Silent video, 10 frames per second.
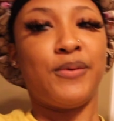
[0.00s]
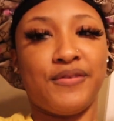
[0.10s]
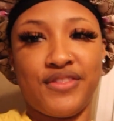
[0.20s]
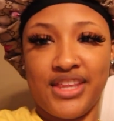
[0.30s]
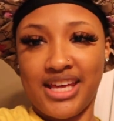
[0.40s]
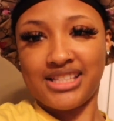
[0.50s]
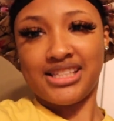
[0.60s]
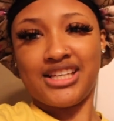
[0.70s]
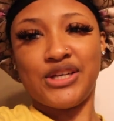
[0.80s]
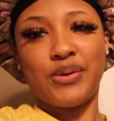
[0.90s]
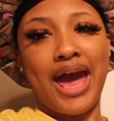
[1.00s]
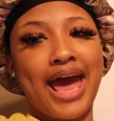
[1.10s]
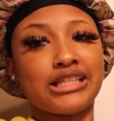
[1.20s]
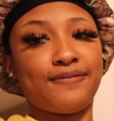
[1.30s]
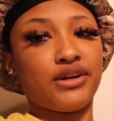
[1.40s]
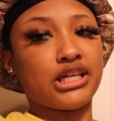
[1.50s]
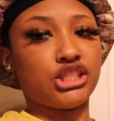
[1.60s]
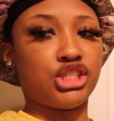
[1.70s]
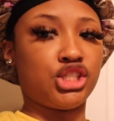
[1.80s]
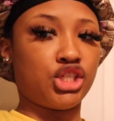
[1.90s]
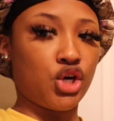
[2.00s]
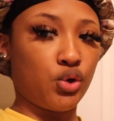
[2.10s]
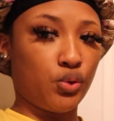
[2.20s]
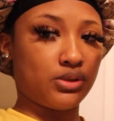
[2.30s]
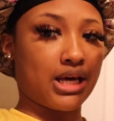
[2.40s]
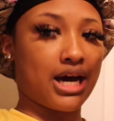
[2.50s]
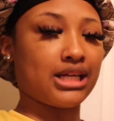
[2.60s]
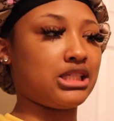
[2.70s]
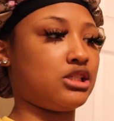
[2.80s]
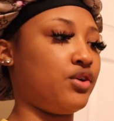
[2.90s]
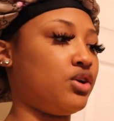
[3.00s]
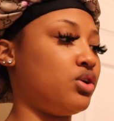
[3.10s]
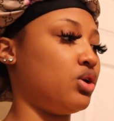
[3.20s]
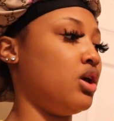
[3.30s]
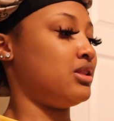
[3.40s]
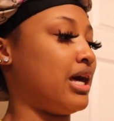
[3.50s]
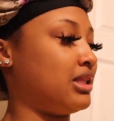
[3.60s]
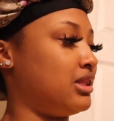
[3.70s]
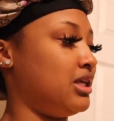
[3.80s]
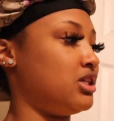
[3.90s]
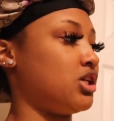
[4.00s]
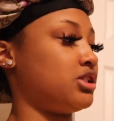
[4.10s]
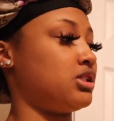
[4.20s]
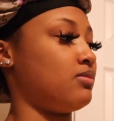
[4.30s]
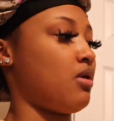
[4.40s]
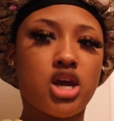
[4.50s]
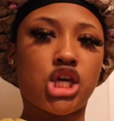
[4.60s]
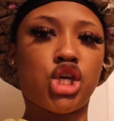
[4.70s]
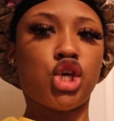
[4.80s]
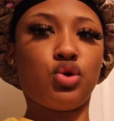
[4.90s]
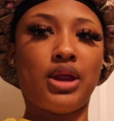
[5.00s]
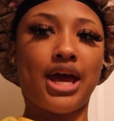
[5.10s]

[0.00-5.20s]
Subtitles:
with these cute ass freaking shoes. Like, I just feel like these are some cute